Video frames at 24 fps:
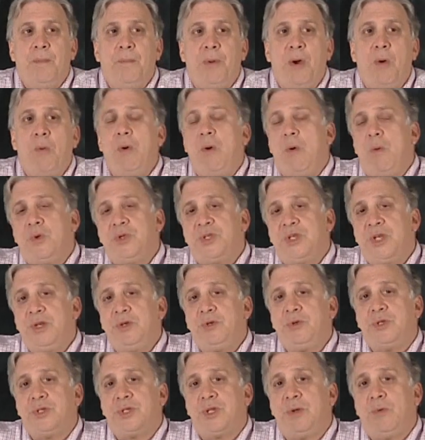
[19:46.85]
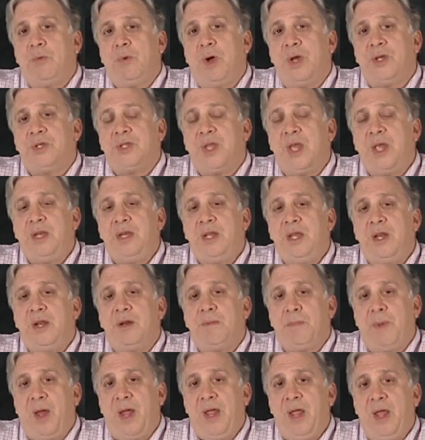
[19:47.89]
But what was interesting was they
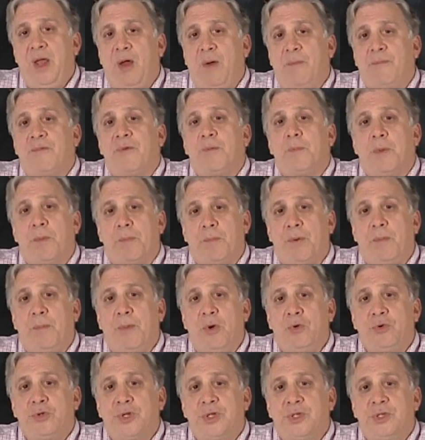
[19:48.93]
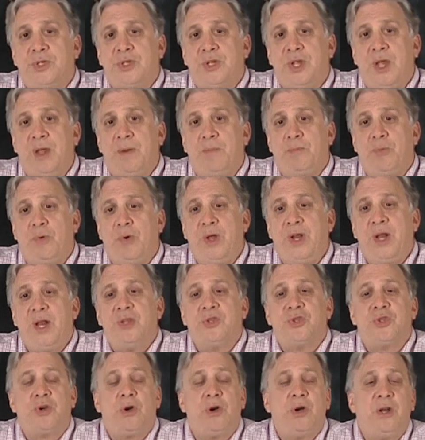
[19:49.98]
needed my help from a promotion standpoint
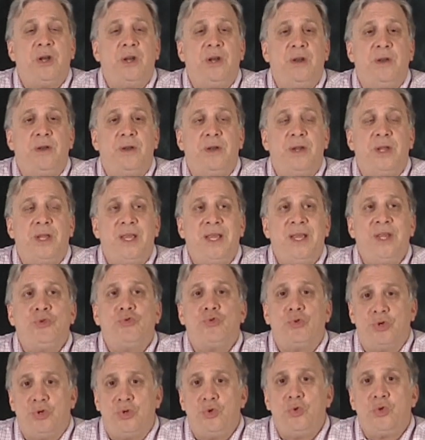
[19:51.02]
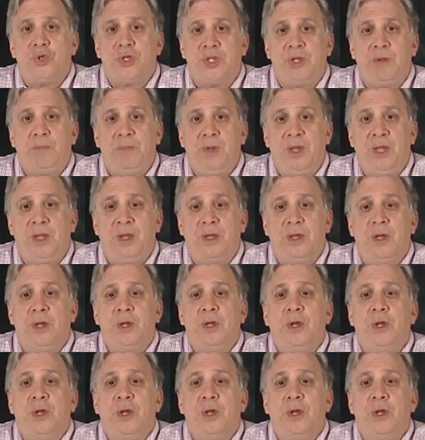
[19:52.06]
and started introducing me